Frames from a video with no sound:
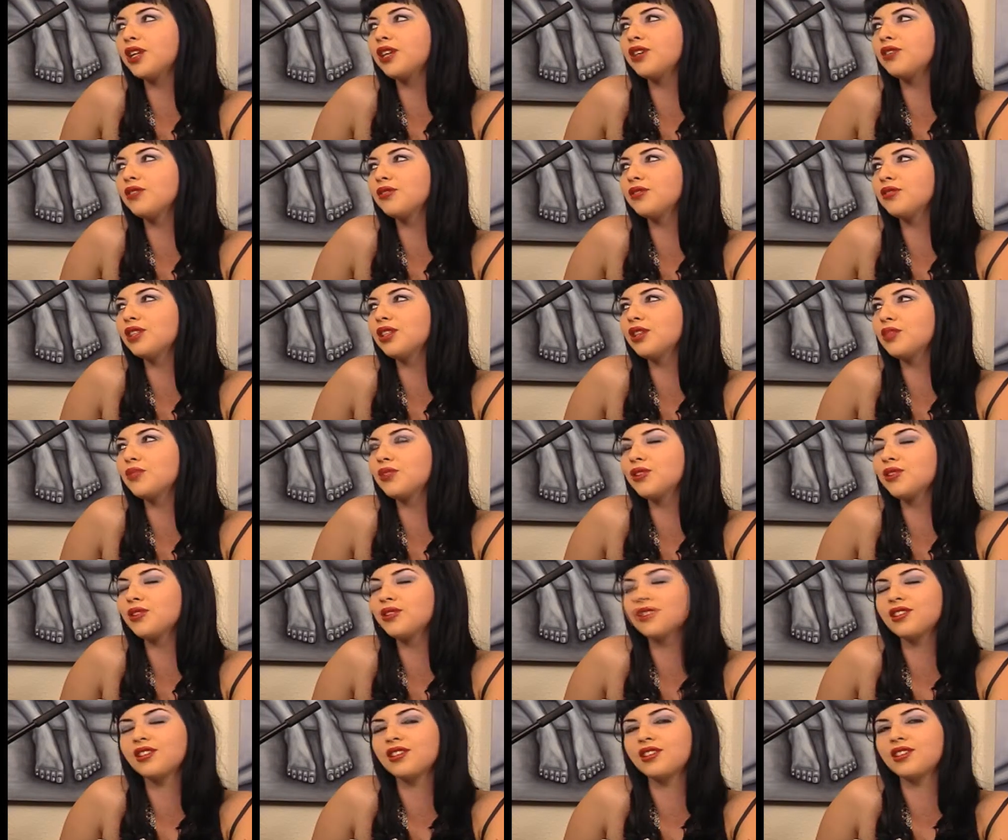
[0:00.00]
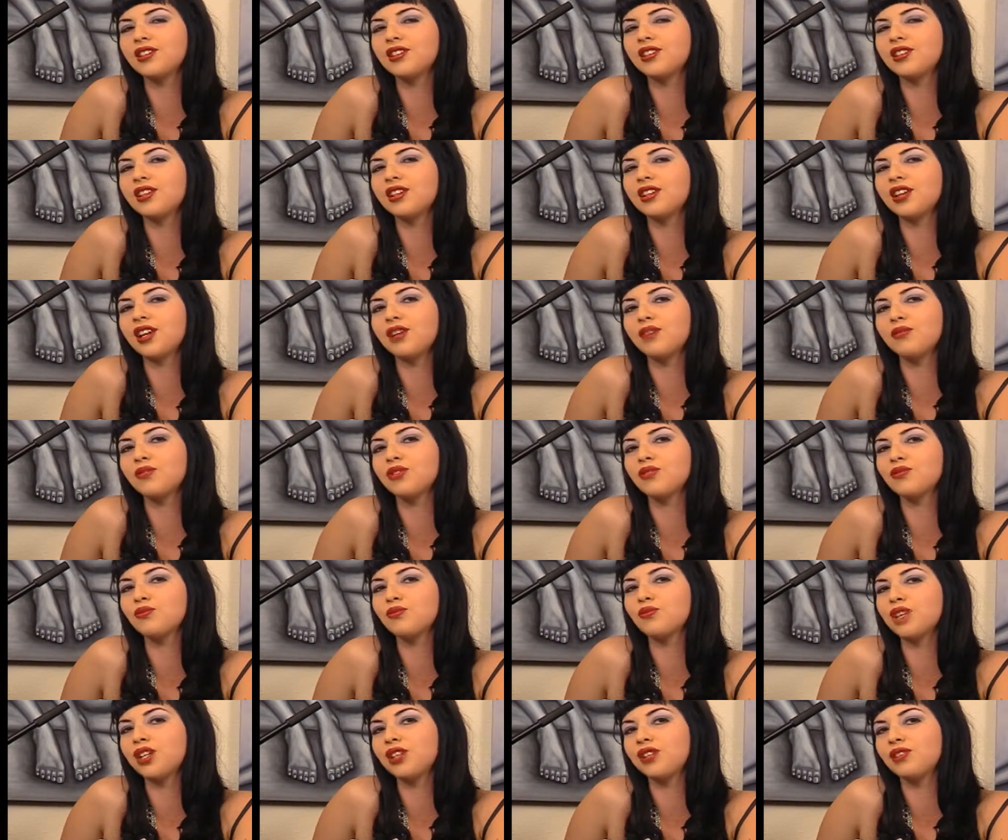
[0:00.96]
but I don't think the person that I was
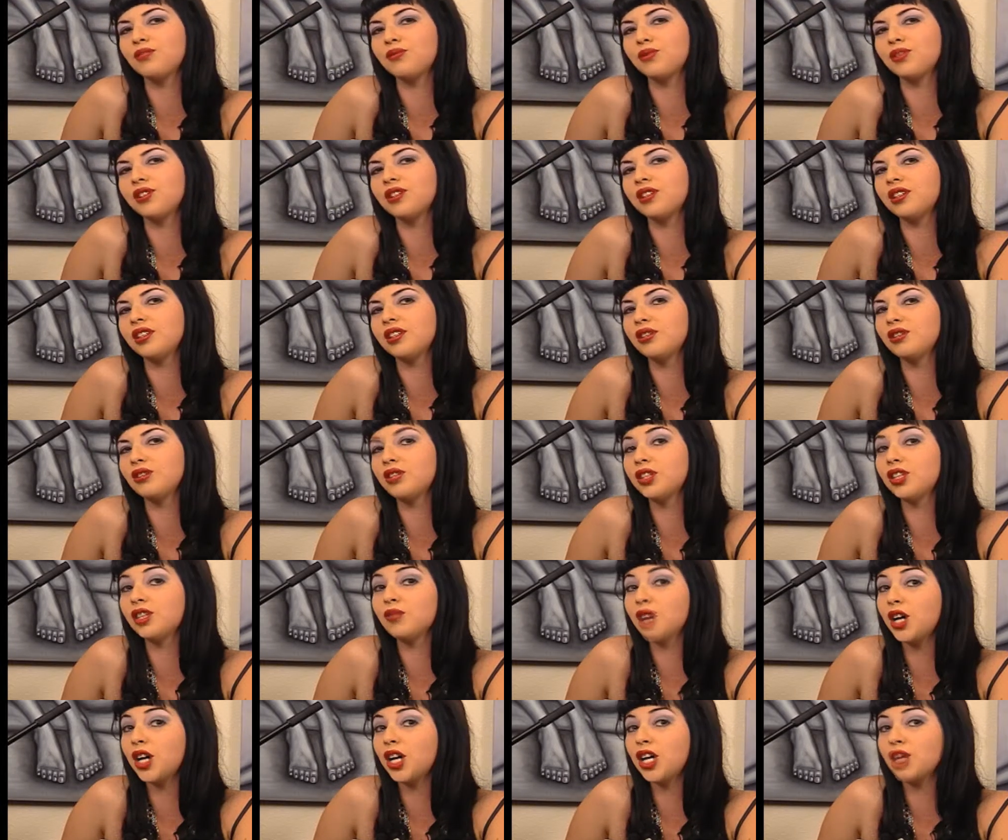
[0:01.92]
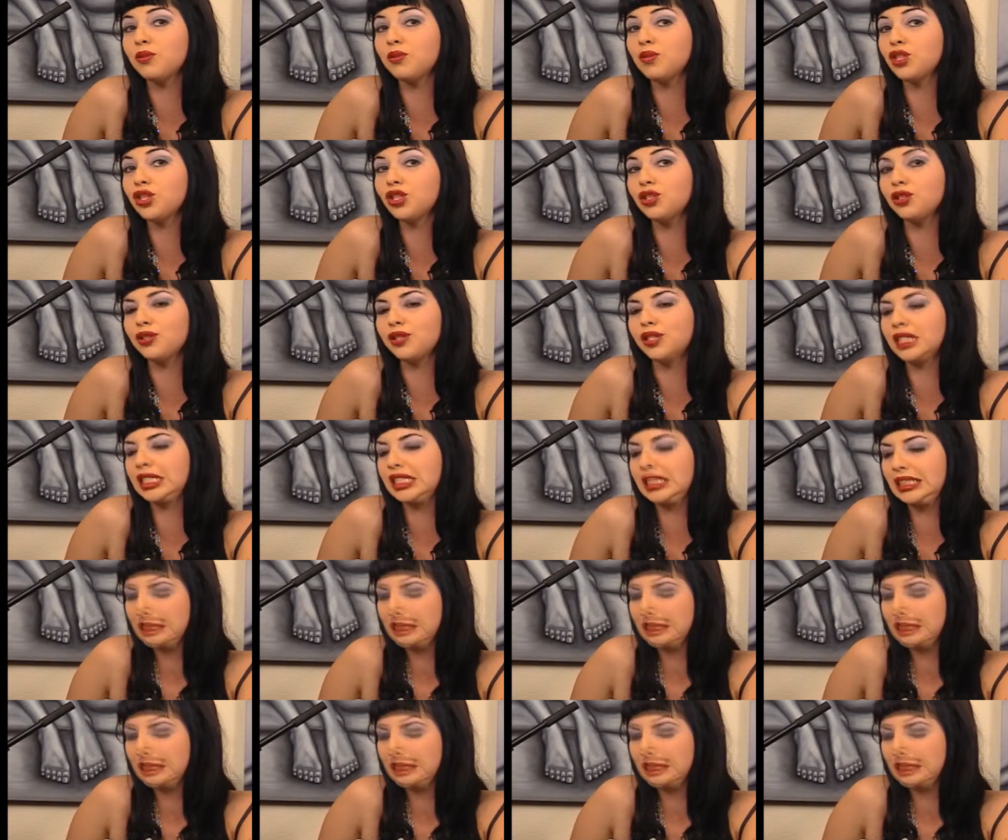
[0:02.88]
with really knew what the fuck he was doing.